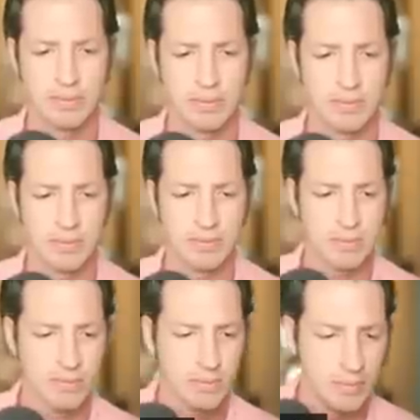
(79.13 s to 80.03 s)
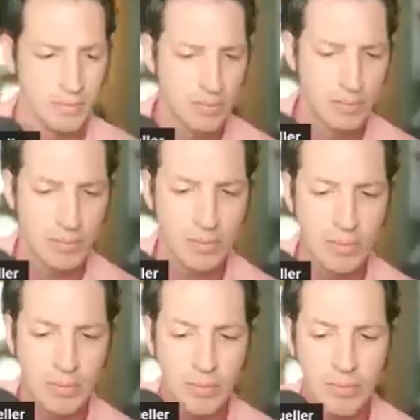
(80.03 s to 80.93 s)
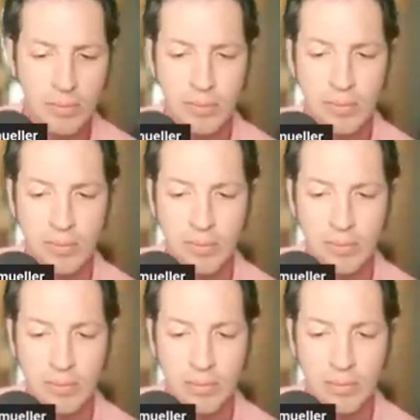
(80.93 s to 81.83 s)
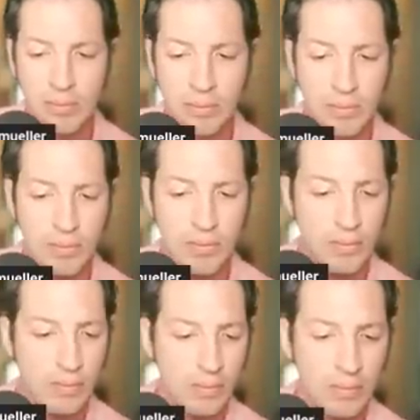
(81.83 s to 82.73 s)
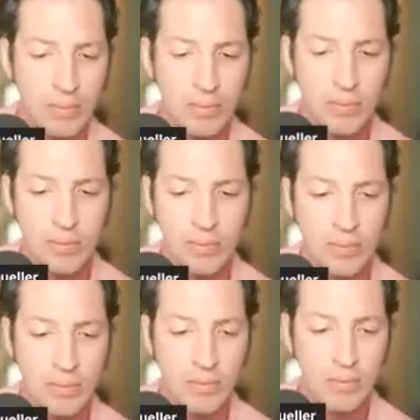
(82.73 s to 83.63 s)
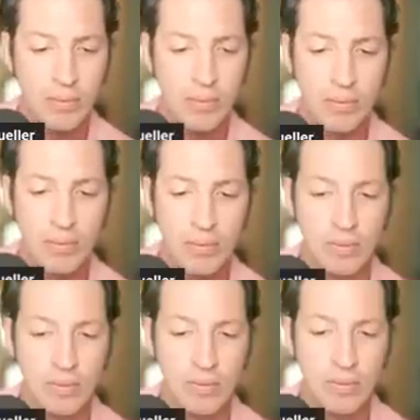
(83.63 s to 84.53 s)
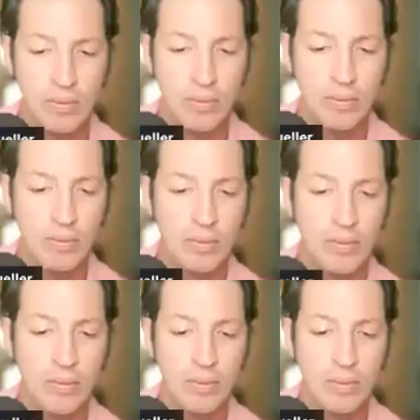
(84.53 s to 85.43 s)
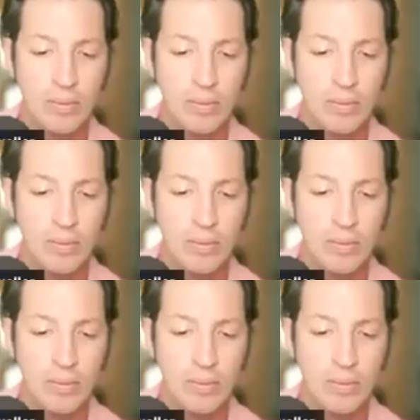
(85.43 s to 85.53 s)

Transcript: (silent)